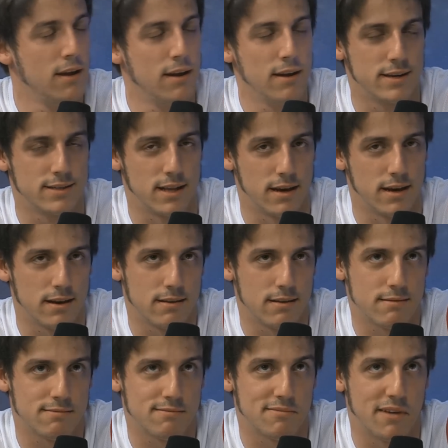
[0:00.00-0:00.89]
It's I
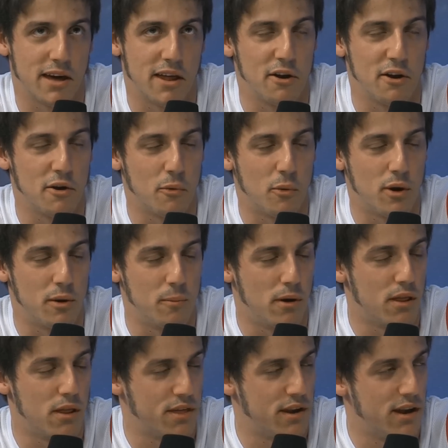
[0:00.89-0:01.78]
don't know, 1.5
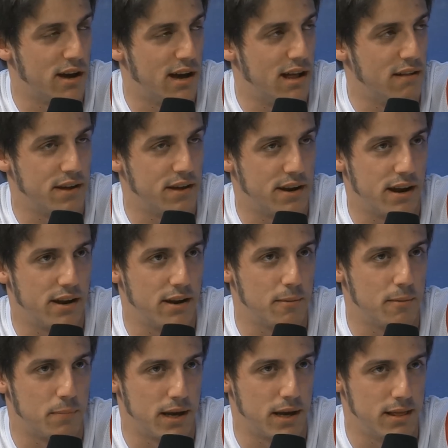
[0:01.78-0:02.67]
months that I
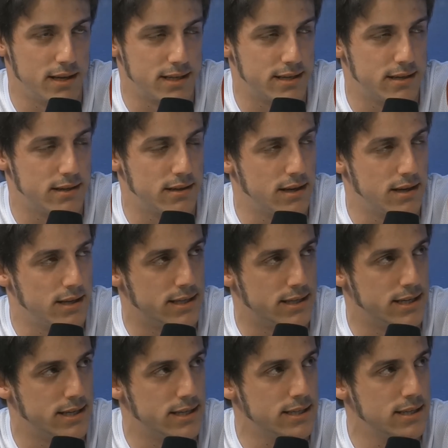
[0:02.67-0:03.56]
didn't play Lee in the
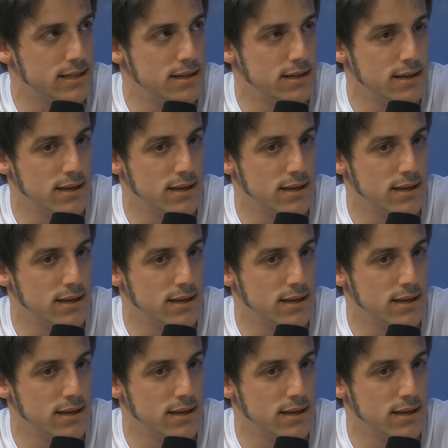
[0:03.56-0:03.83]
LCS,